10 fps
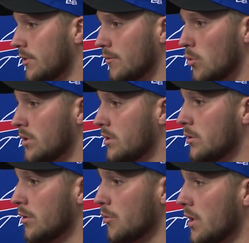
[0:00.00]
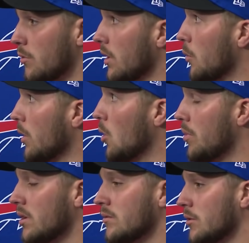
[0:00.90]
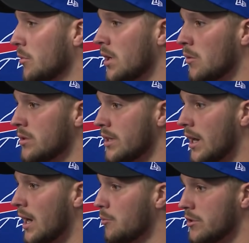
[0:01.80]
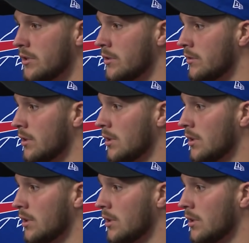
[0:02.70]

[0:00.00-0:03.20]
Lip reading: one, two, and three really weren't open. The running wasn't an option,